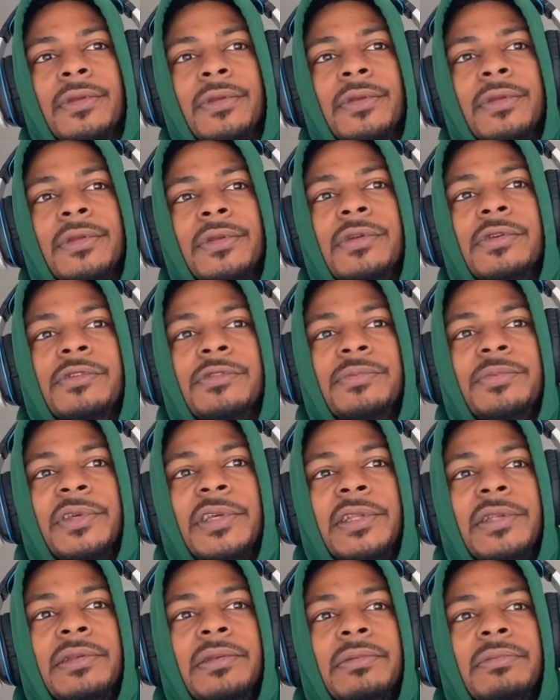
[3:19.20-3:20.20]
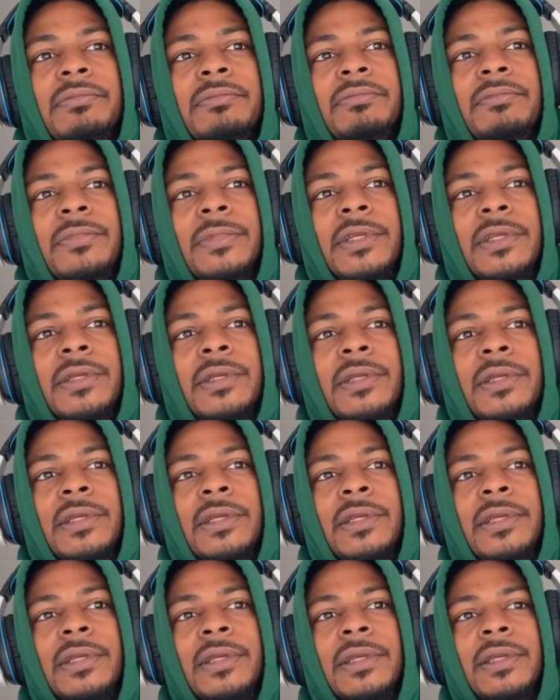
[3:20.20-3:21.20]
There's been
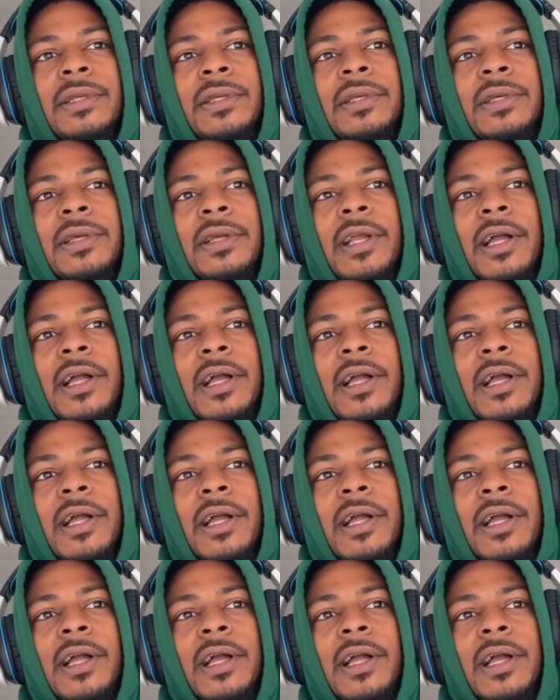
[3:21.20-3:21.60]
a